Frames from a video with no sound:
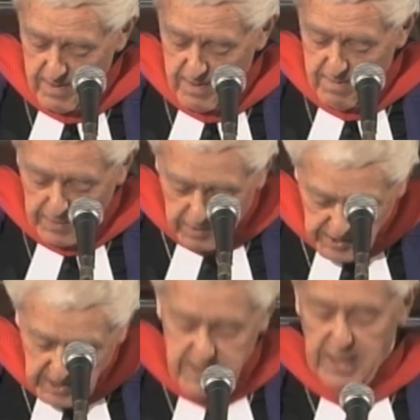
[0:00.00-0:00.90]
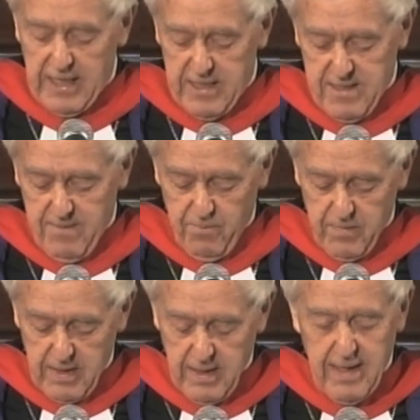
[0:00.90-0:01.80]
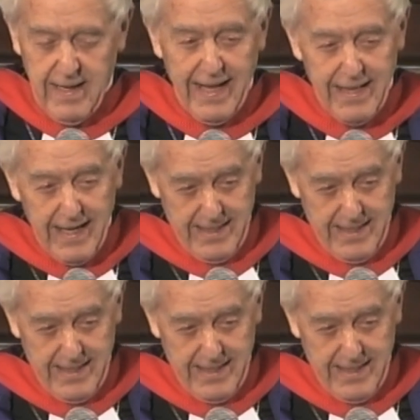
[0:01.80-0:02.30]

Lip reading: because it says a light